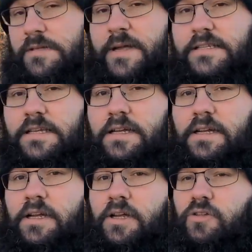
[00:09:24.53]
beds
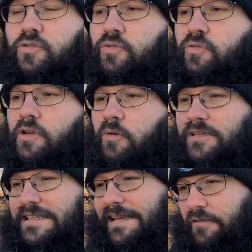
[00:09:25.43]
to now
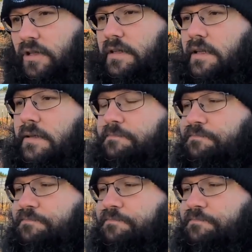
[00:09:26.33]
17.